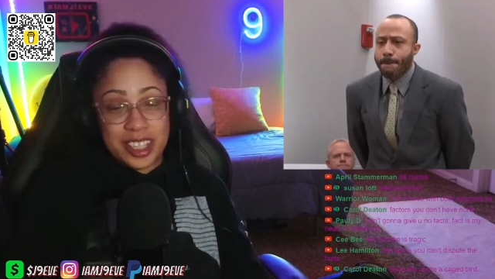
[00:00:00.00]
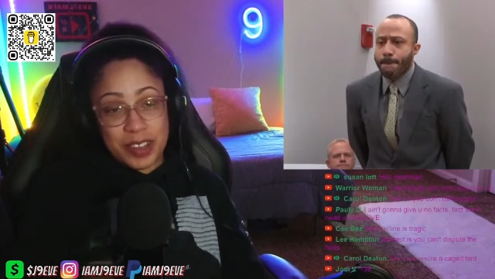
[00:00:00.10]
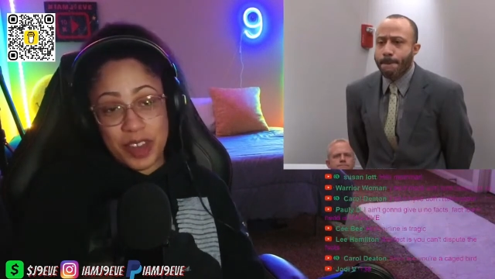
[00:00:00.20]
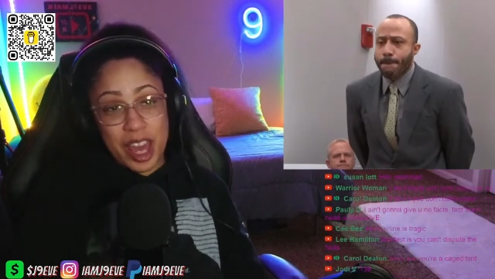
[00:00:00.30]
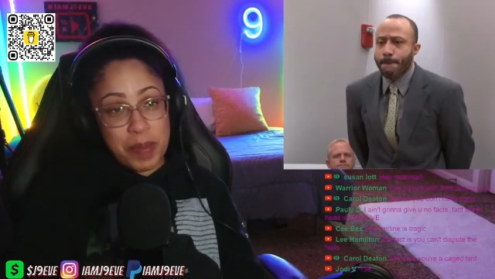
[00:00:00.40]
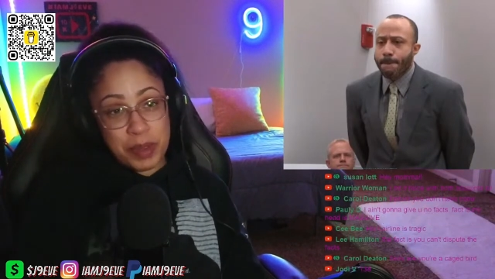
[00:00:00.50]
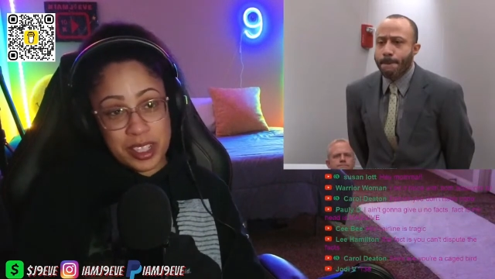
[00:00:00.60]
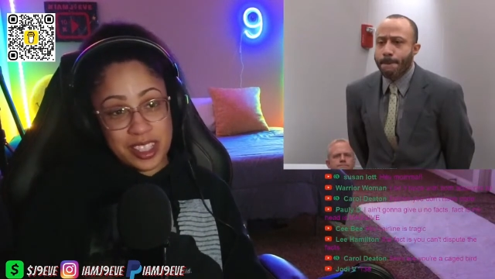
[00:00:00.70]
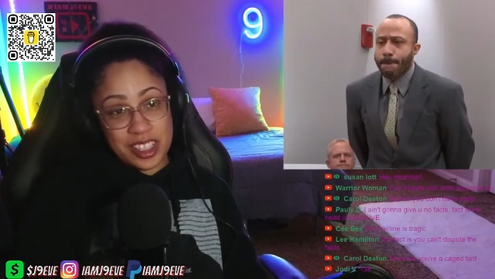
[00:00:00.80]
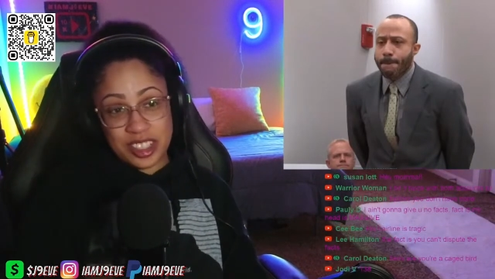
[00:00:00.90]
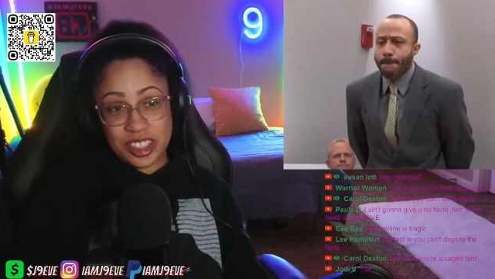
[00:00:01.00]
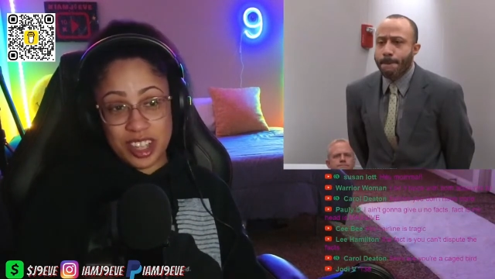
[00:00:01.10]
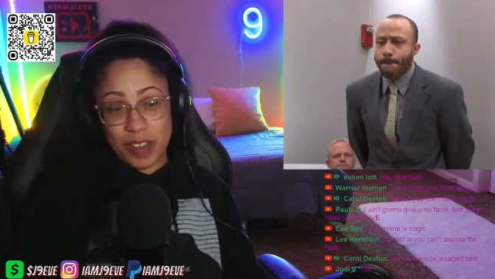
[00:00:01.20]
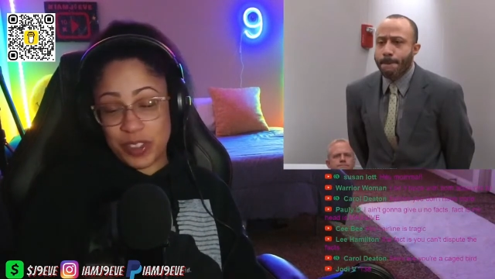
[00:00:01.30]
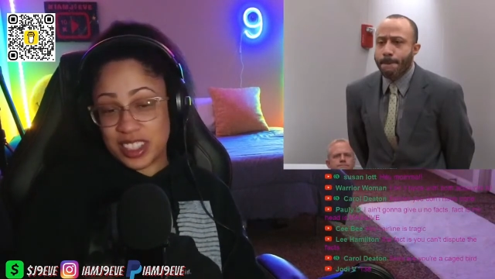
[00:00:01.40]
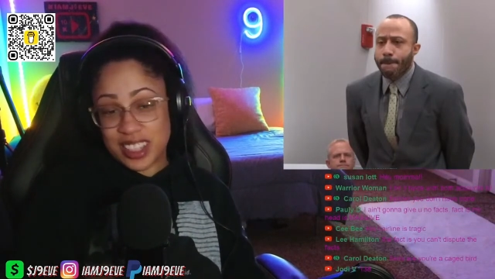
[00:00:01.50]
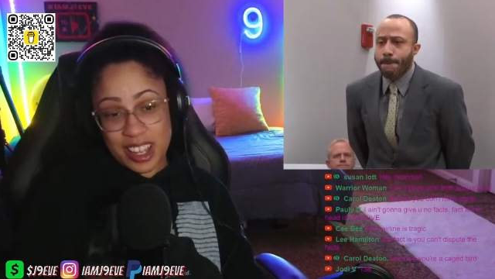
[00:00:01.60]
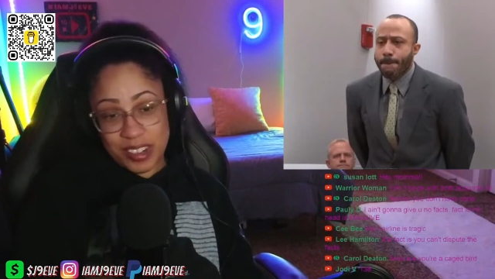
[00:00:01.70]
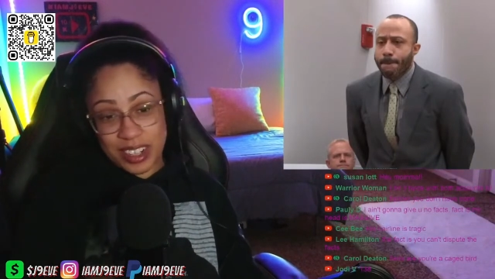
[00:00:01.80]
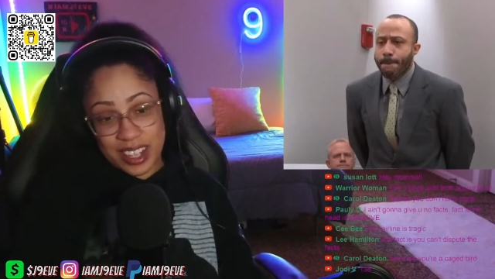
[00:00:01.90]
Speaker 1: have happened and the stuff,
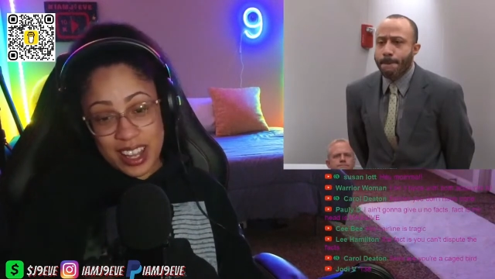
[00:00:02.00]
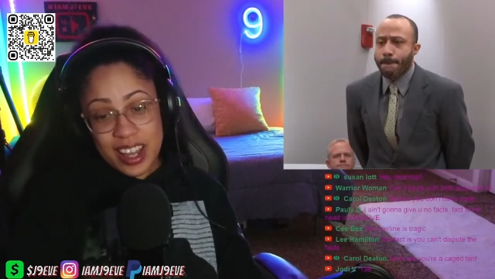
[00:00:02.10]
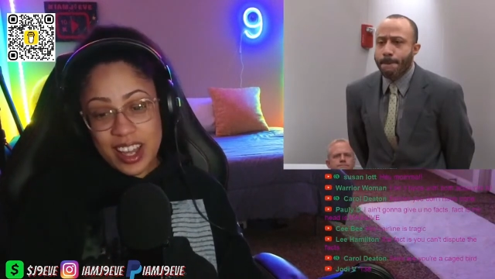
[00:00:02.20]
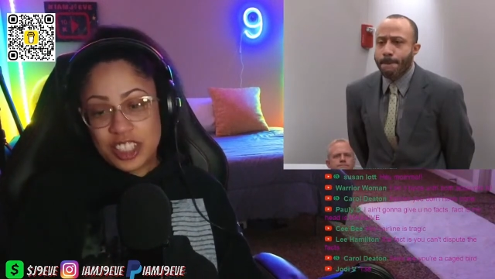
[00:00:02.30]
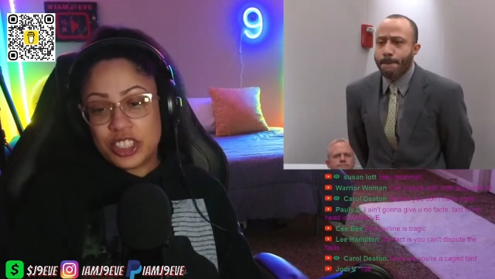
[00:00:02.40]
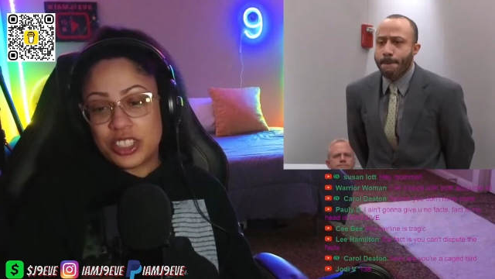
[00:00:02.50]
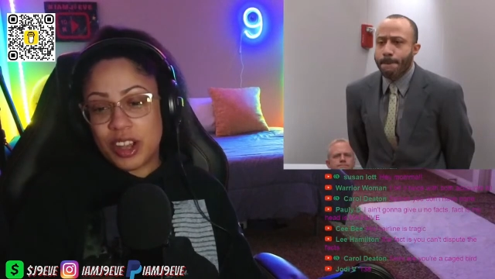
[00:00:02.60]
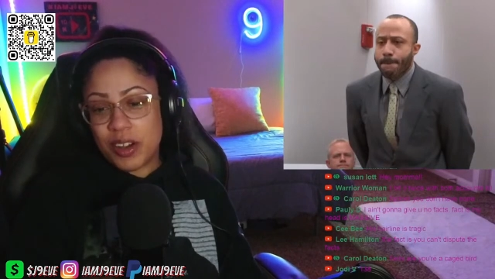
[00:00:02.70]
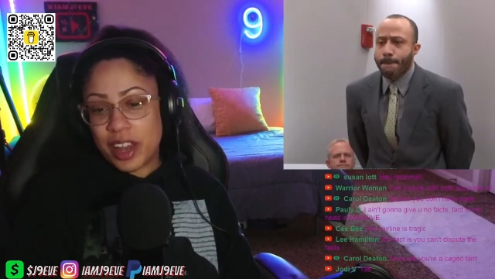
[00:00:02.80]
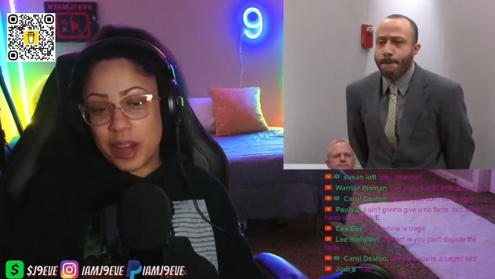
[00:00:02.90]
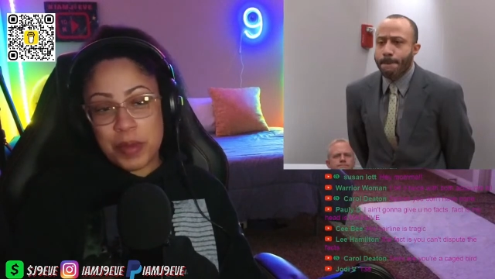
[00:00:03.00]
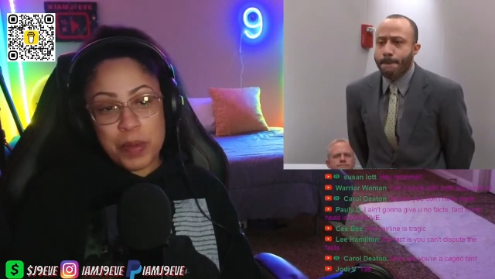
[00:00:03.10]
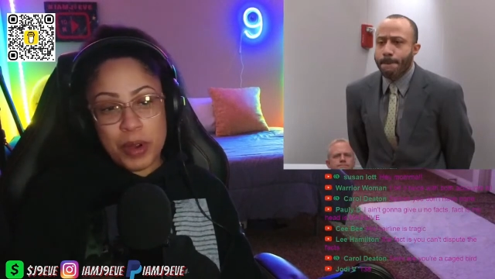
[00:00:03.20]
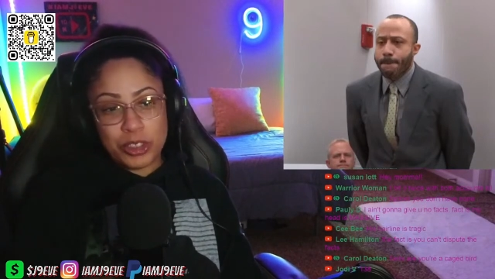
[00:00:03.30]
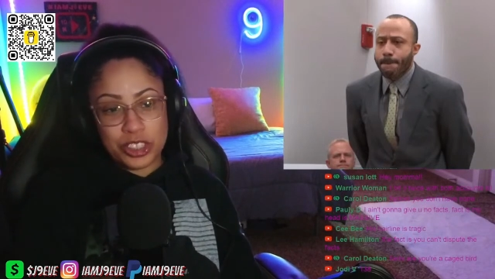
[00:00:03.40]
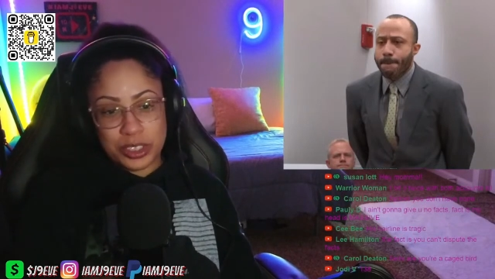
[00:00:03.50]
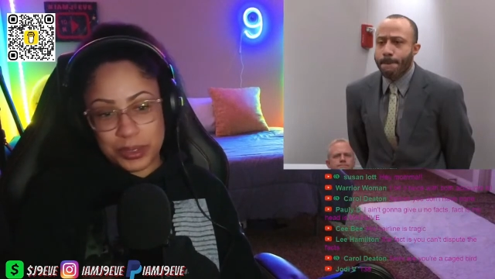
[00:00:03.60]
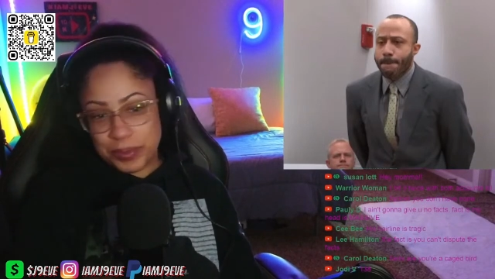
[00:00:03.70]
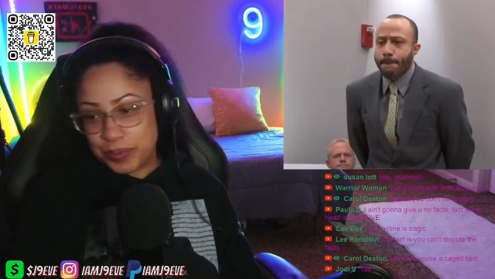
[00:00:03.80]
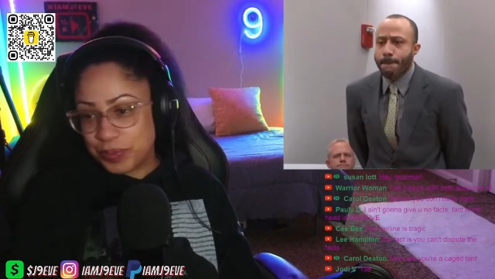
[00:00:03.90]
etc. Sorry, I'm
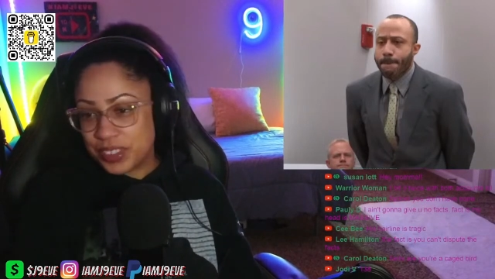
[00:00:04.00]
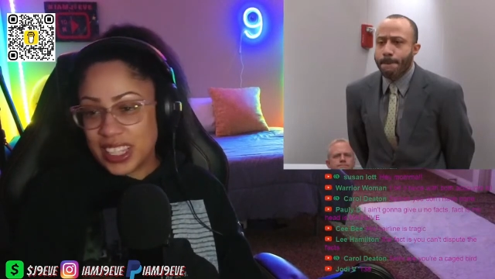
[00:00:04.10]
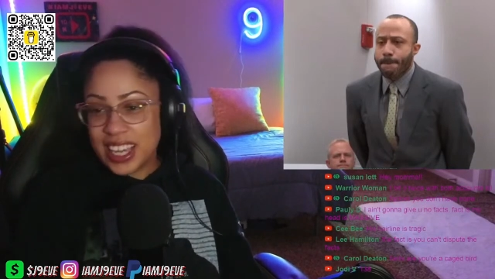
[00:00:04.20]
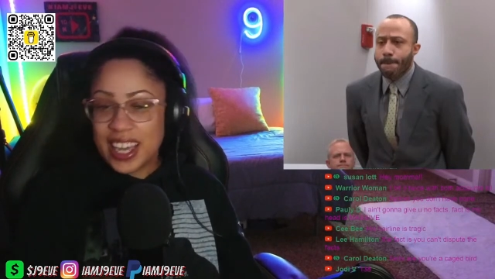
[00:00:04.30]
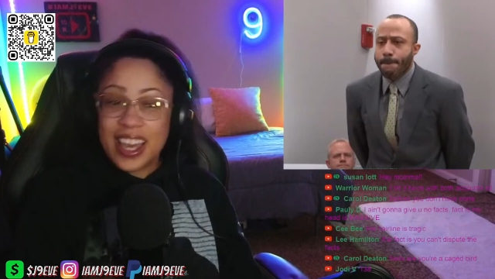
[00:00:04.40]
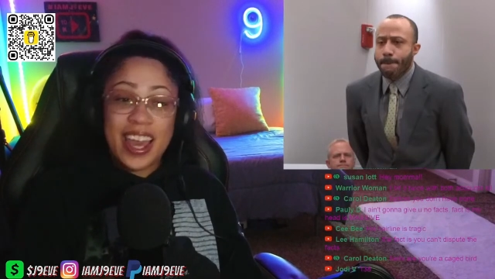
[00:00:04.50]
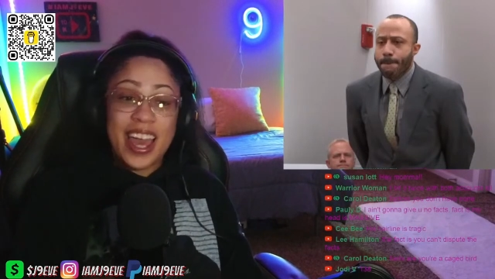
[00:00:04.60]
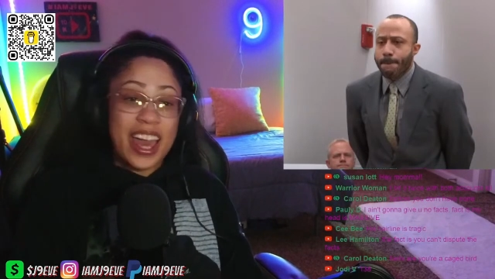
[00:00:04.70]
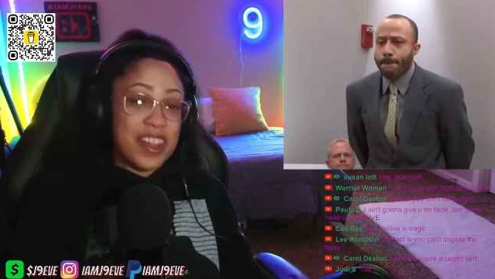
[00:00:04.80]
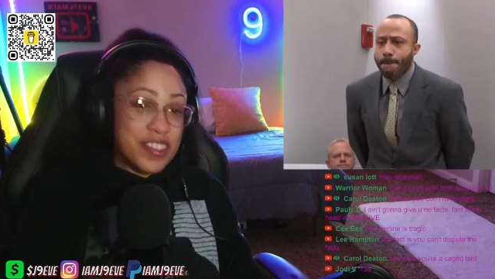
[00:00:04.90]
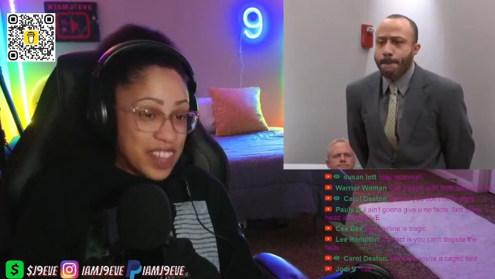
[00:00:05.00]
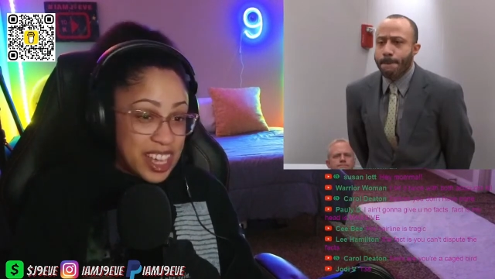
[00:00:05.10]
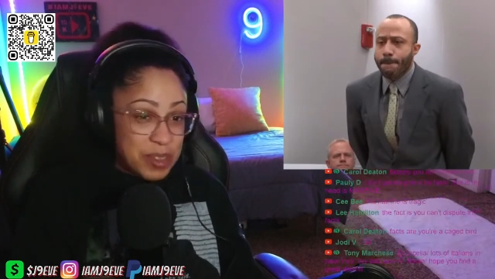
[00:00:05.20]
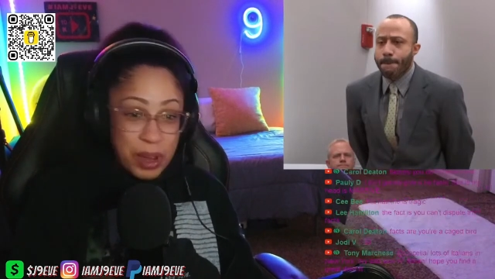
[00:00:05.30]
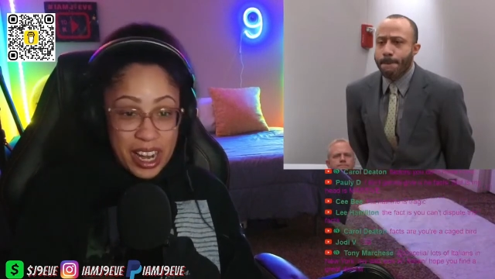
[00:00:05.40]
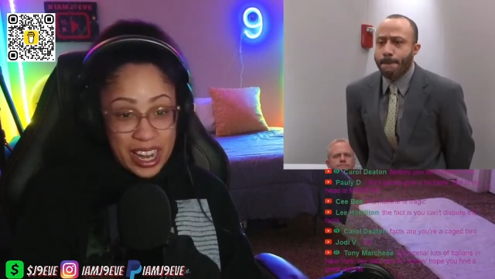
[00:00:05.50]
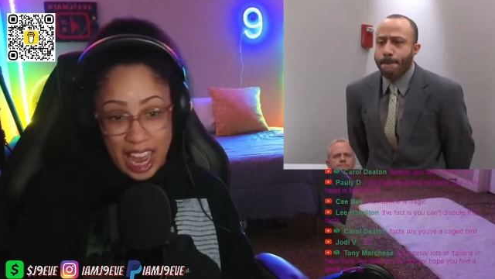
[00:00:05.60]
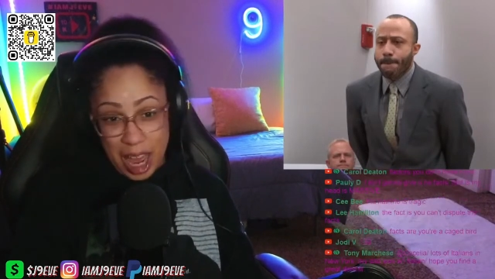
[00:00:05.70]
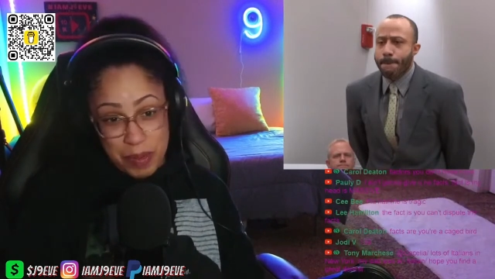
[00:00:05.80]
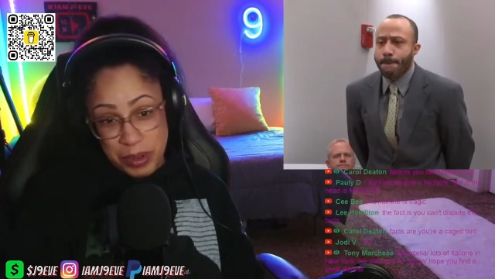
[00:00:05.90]
emotional. And then what had
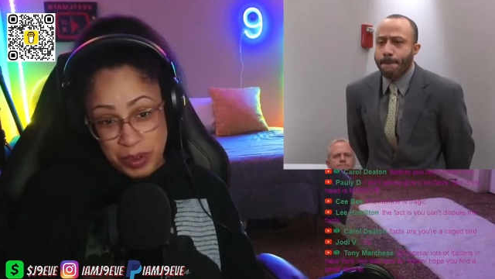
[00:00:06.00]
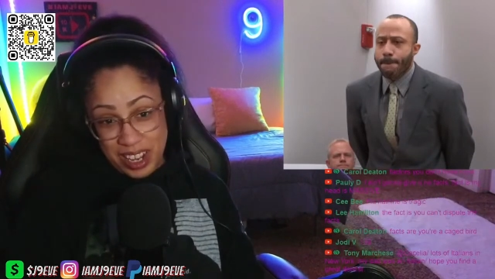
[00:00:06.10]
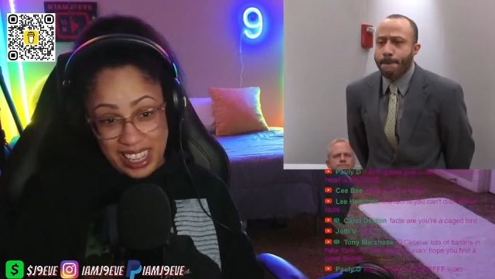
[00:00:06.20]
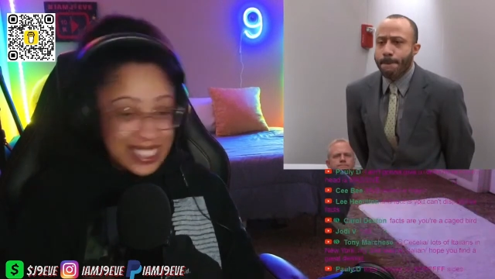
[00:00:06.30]
happened was.